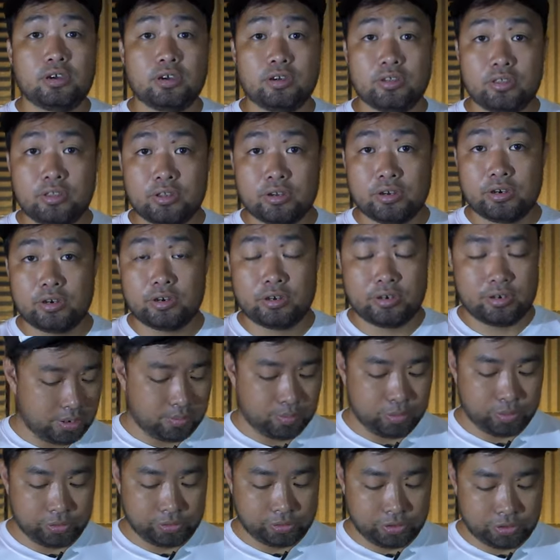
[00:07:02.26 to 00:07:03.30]
other uh,
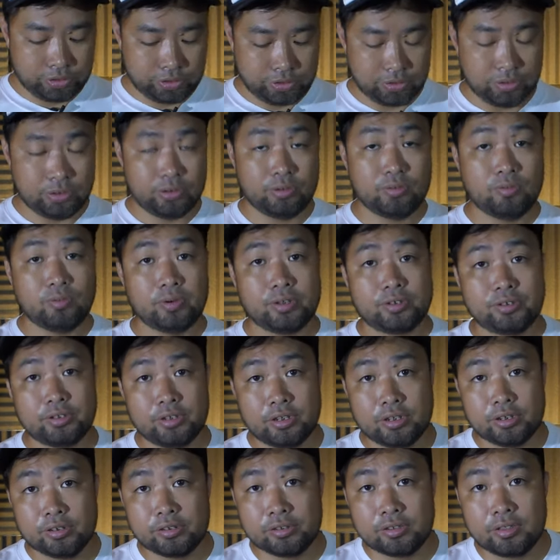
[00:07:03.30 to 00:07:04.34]
position which
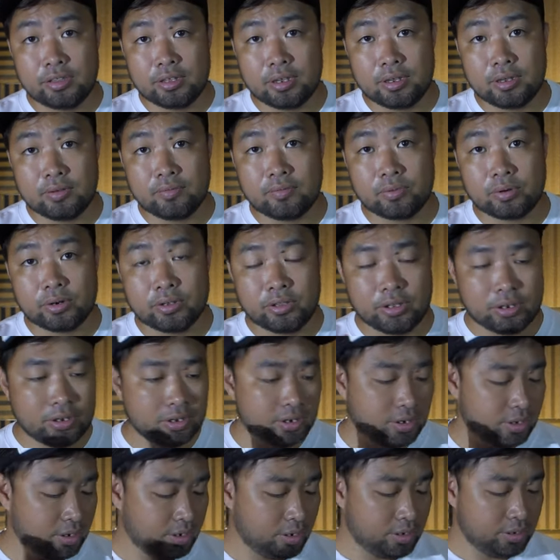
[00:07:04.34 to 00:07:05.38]
is the
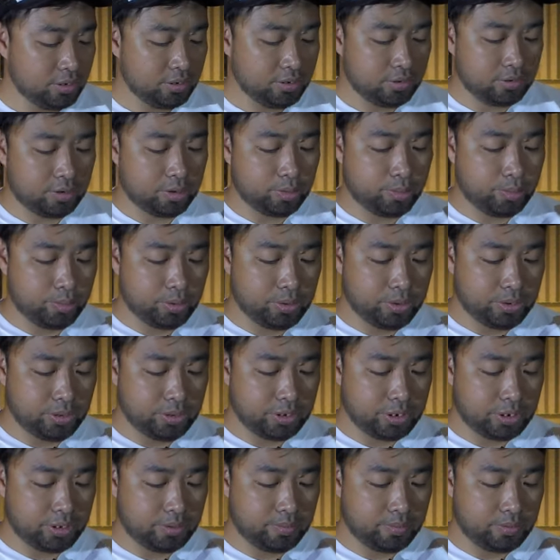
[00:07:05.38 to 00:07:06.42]
vertical or
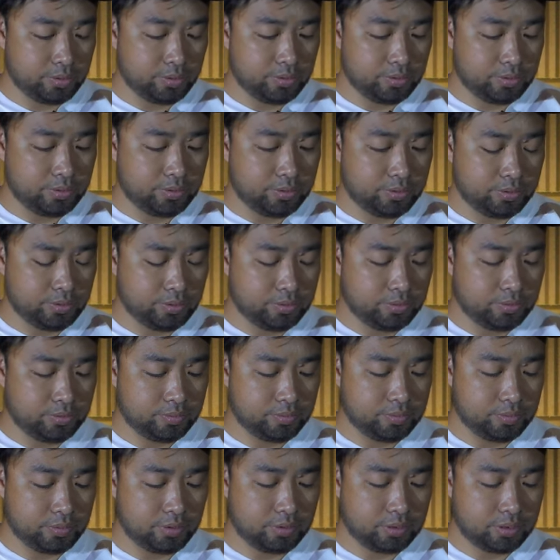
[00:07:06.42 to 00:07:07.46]
portrait mode
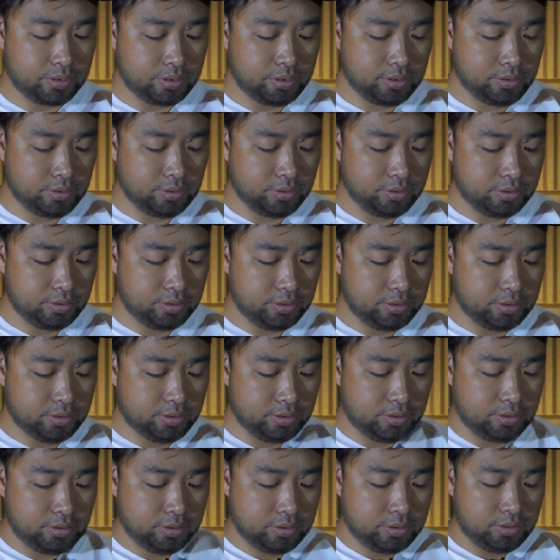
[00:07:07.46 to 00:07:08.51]
okay
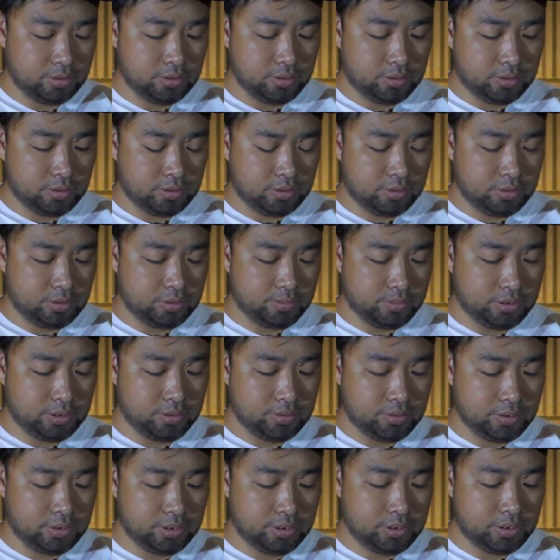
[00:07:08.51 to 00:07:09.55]
let me
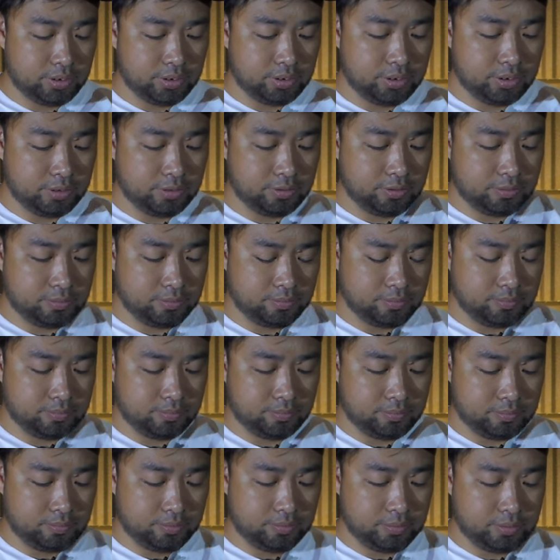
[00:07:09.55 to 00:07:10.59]
go ahead and
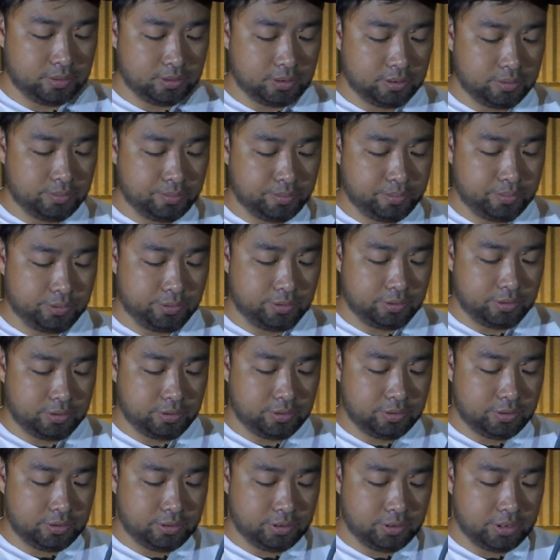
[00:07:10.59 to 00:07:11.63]
uh, put
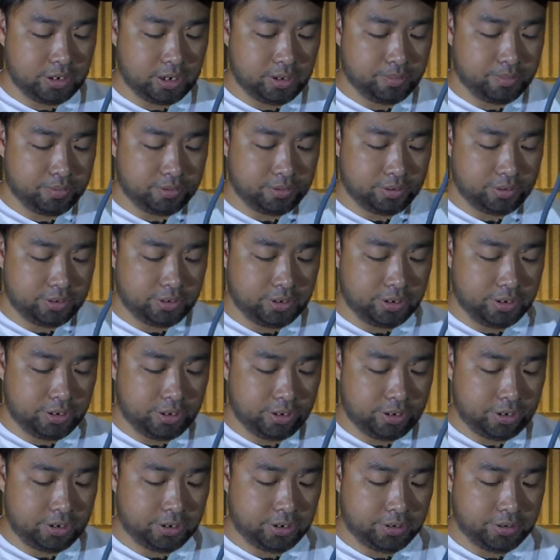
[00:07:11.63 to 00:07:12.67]
the adapter
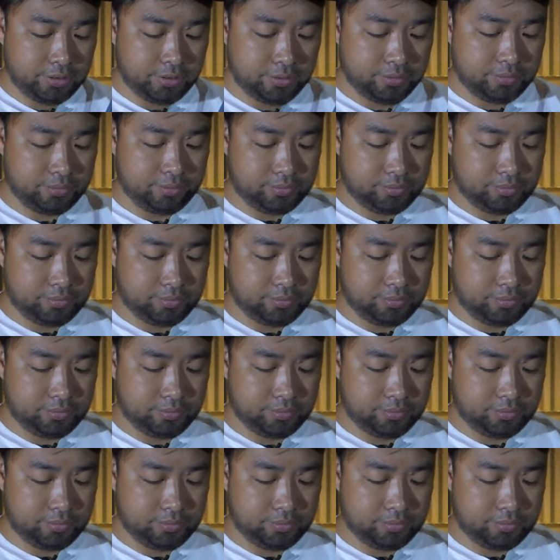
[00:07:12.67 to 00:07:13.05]
here